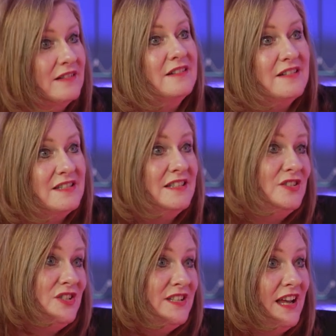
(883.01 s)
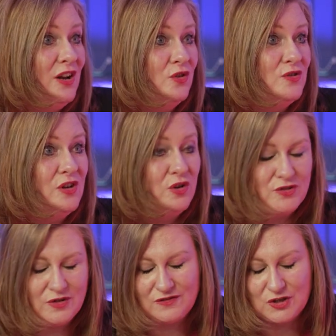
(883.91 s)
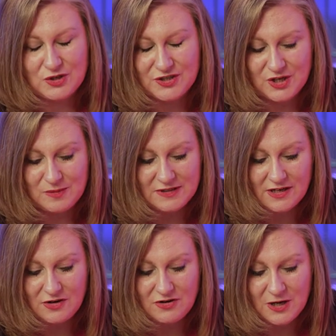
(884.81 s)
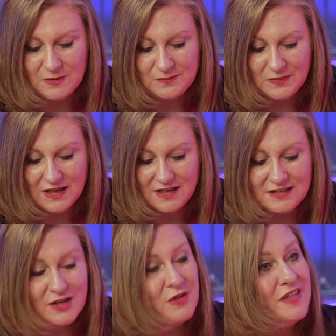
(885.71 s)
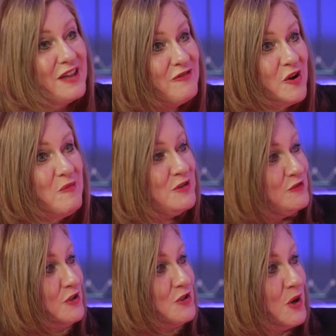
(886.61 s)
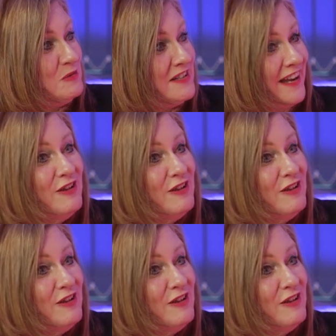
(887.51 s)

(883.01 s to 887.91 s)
Because, as you say, a lot of times they don't know. So thank you very much for your time today.